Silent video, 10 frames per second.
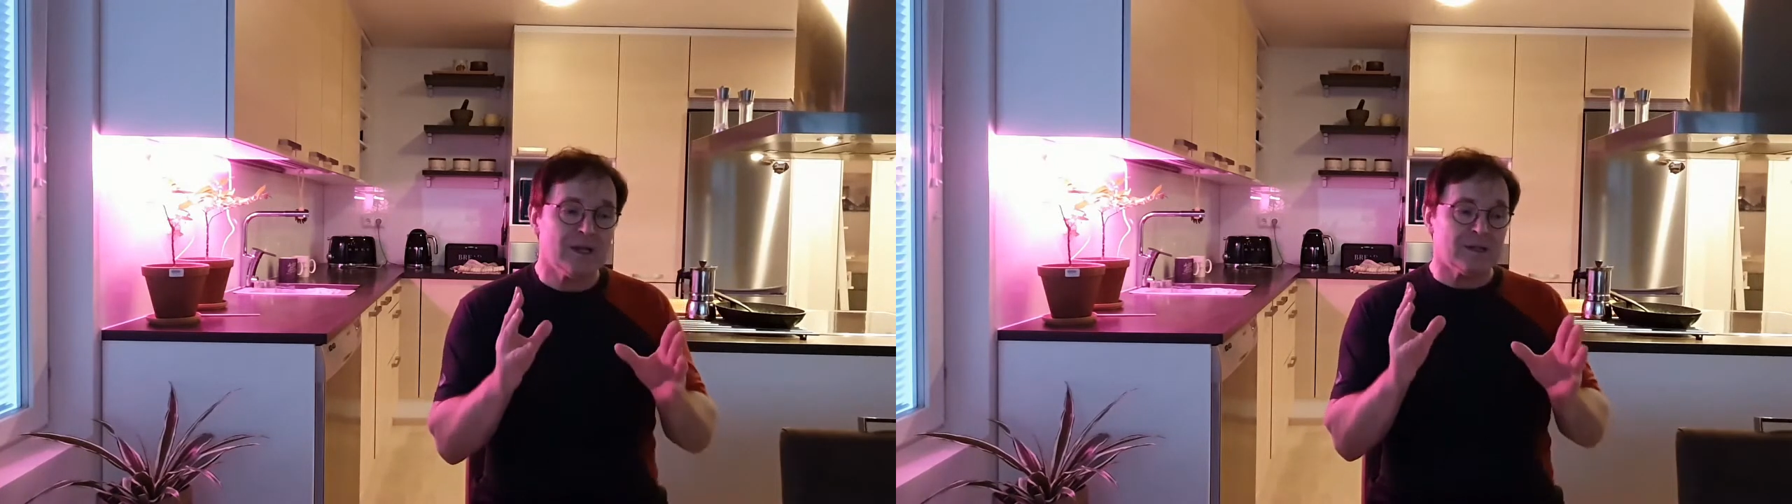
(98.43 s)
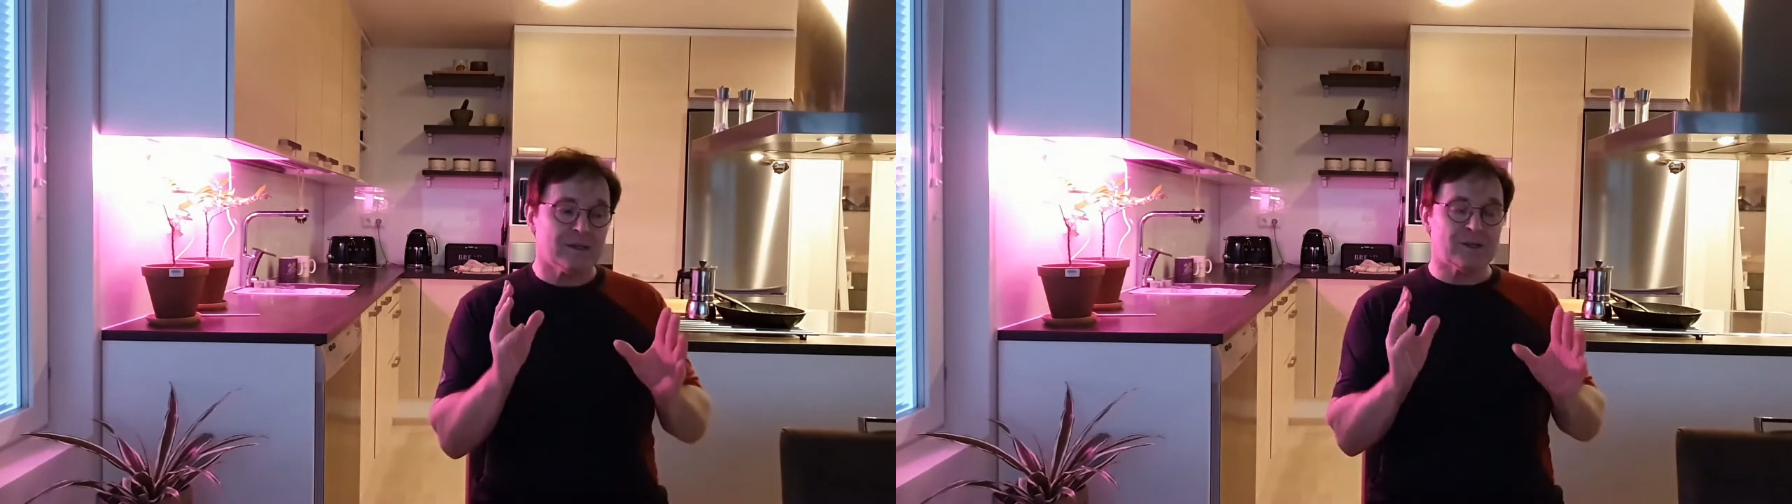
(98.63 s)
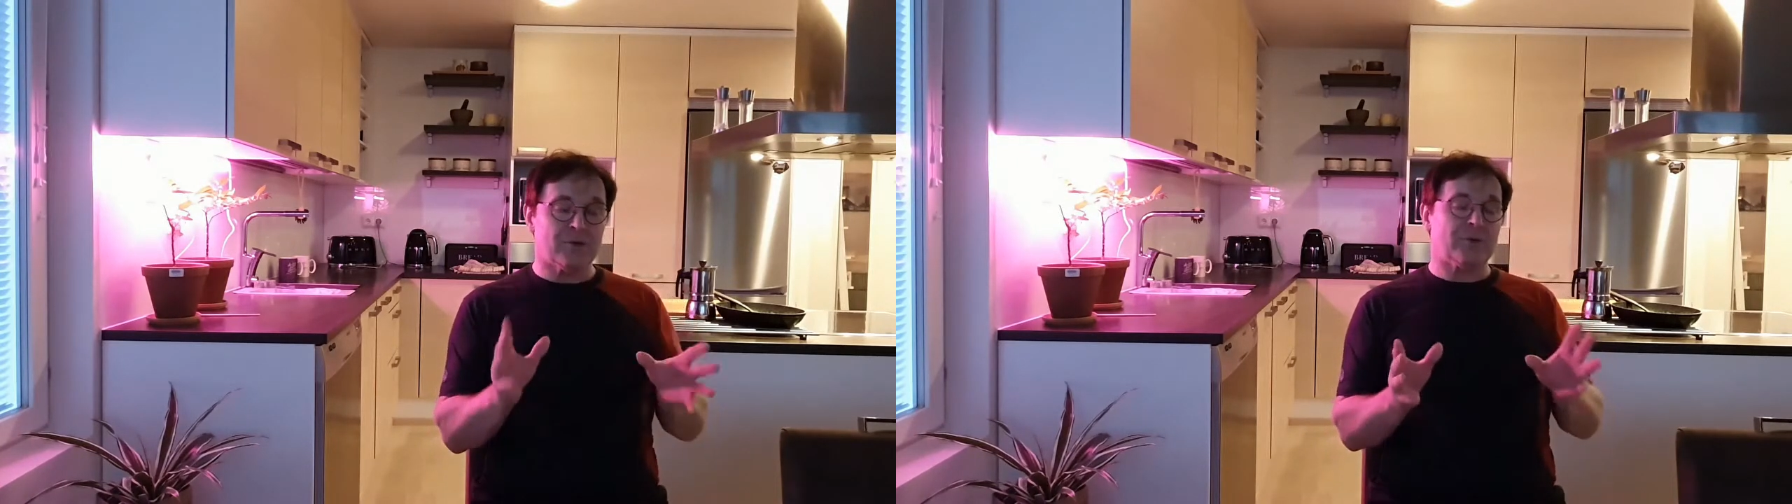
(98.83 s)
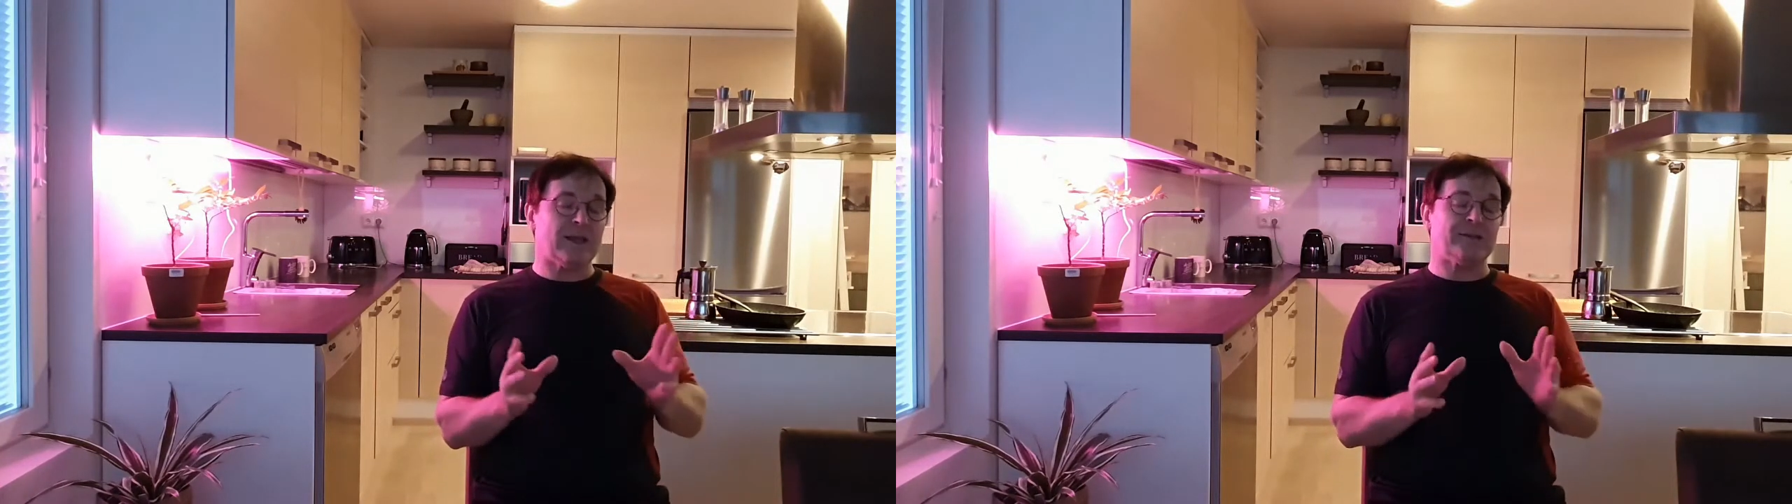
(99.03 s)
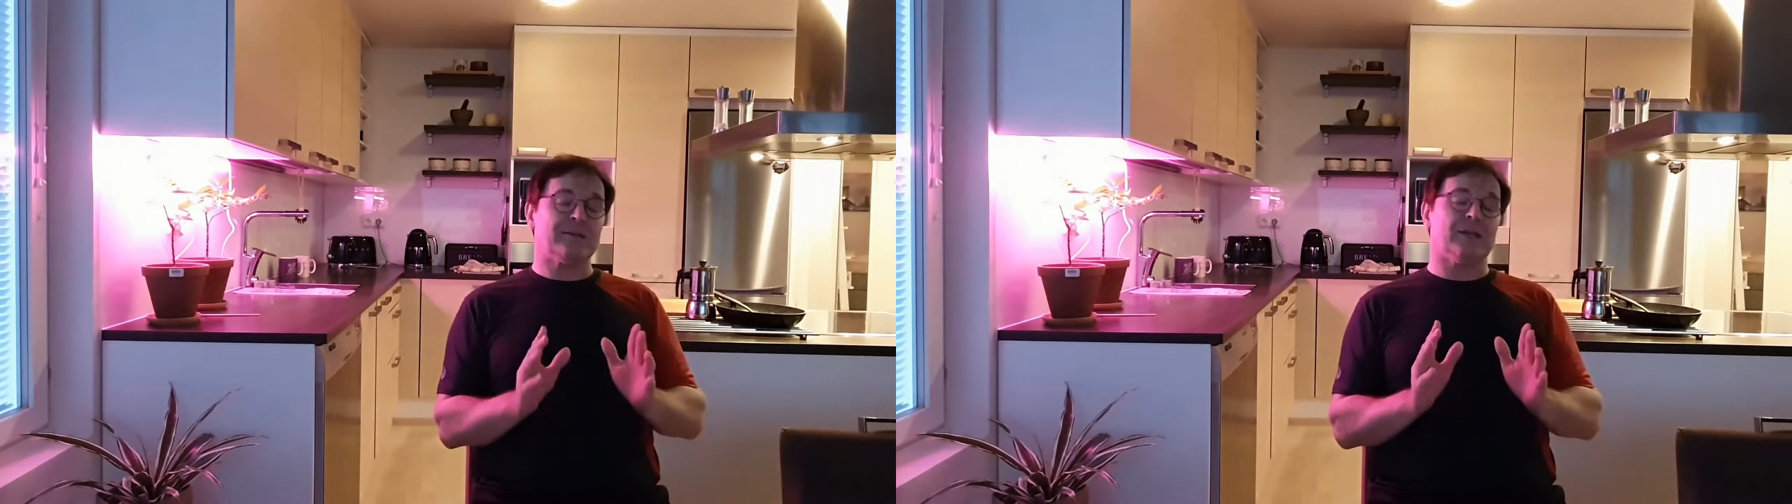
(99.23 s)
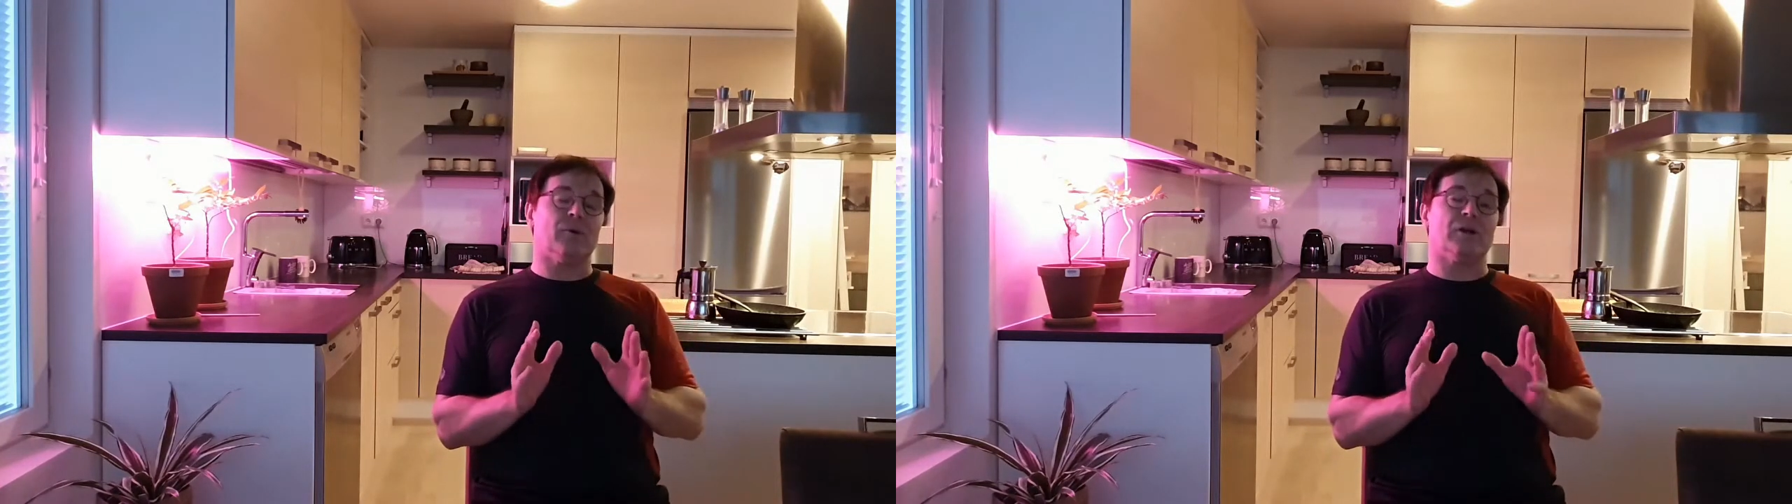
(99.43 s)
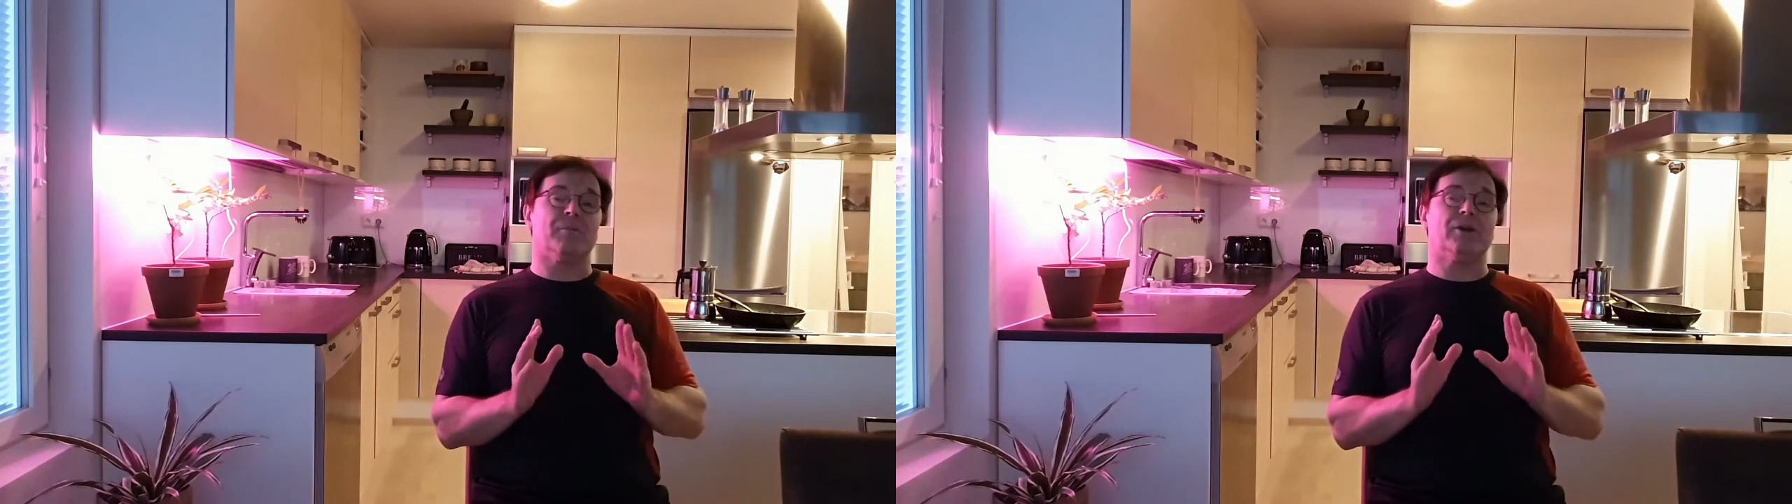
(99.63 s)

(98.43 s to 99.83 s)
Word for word: The two things that you want to be